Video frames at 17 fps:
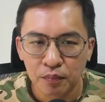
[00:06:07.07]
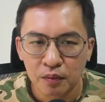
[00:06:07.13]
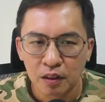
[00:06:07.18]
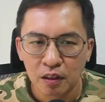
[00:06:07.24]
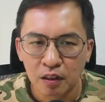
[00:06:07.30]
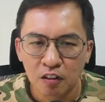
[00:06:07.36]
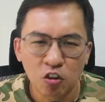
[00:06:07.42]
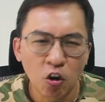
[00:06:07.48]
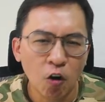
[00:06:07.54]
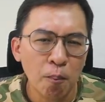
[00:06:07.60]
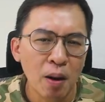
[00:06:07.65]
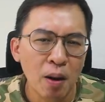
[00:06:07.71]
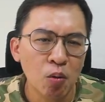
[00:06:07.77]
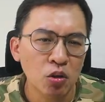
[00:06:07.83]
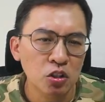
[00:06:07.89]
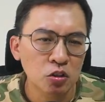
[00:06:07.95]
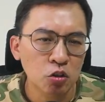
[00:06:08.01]
North Park
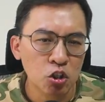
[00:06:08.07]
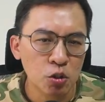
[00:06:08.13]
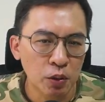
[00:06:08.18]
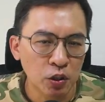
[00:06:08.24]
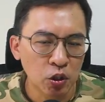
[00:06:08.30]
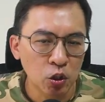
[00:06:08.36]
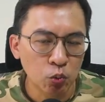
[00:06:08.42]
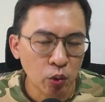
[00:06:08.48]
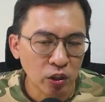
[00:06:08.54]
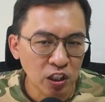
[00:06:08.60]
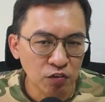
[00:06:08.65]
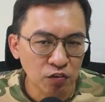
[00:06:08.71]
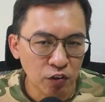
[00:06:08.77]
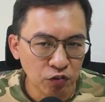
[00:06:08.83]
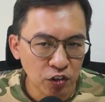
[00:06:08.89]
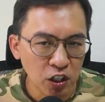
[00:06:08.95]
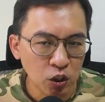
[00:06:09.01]
was launched between
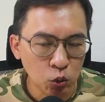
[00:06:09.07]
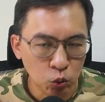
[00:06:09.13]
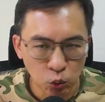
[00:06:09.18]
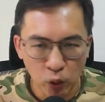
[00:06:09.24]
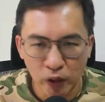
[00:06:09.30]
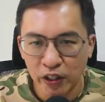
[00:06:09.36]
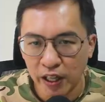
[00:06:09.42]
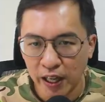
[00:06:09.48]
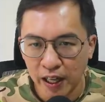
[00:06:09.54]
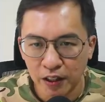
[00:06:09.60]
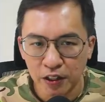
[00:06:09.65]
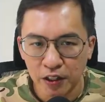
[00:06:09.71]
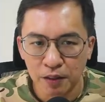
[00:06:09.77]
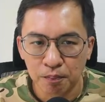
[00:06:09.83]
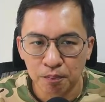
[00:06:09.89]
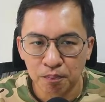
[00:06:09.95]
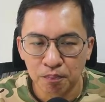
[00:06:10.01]
2015 to 2018.